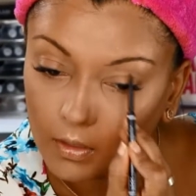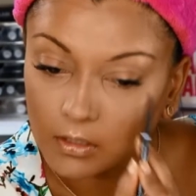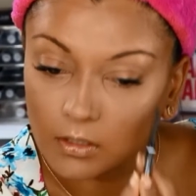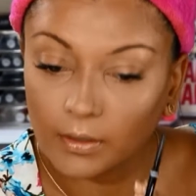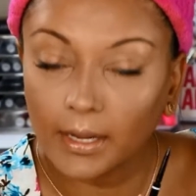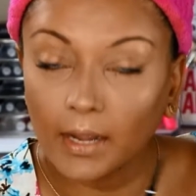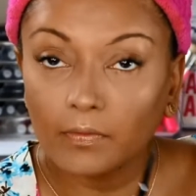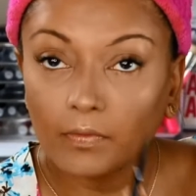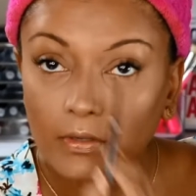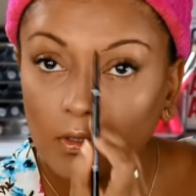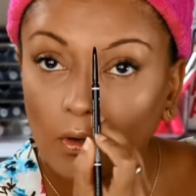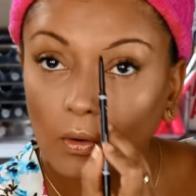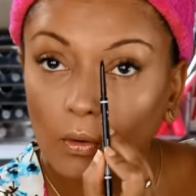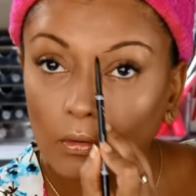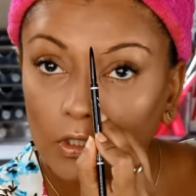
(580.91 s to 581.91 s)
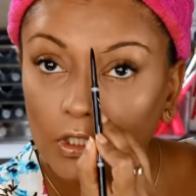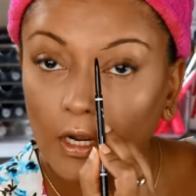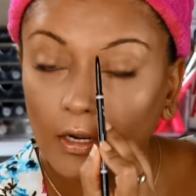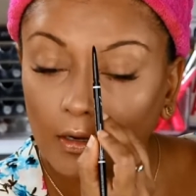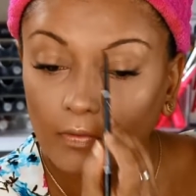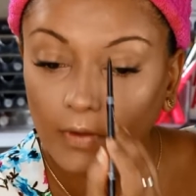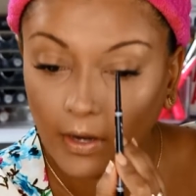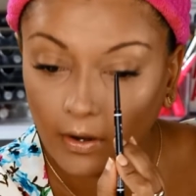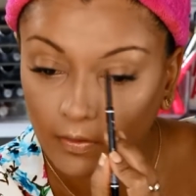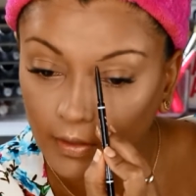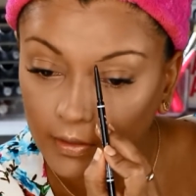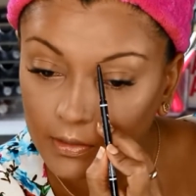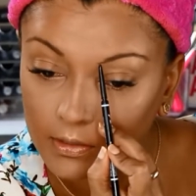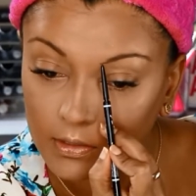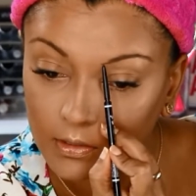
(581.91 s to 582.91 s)
So I have this whole chunk of hair
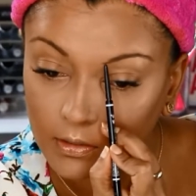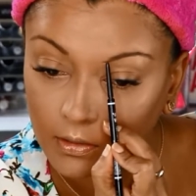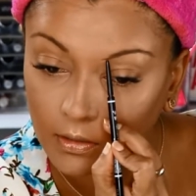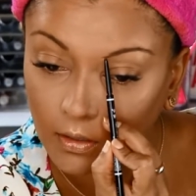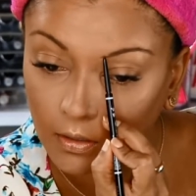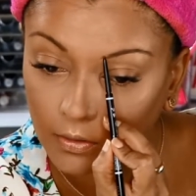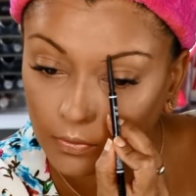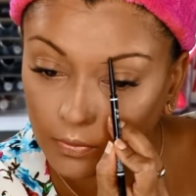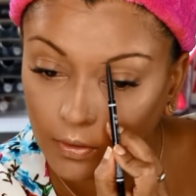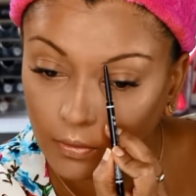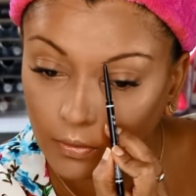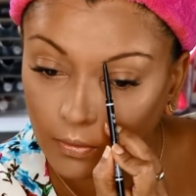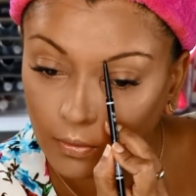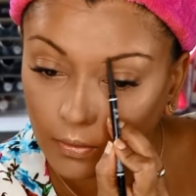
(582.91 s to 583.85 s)
that does not grow.